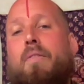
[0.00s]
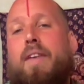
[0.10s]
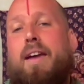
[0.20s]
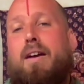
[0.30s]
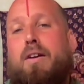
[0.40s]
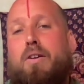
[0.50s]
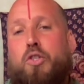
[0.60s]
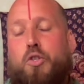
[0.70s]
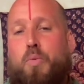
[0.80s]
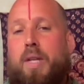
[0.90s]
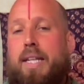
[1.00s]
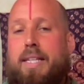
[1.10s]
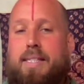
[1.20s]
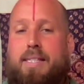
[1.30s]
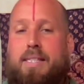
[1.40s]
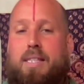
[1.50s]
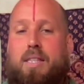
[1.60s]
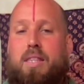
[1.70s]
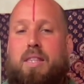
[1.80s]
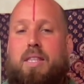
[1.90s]
they are to release
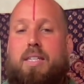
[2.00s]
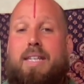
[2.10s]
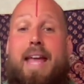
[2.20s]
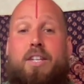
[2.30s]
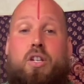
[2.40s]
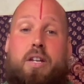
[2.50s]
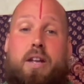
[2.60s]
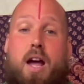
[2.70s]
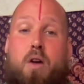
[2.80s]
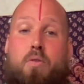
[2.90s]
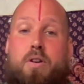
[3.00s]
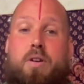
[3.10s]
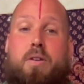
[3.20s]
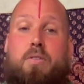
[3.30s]
the tension in our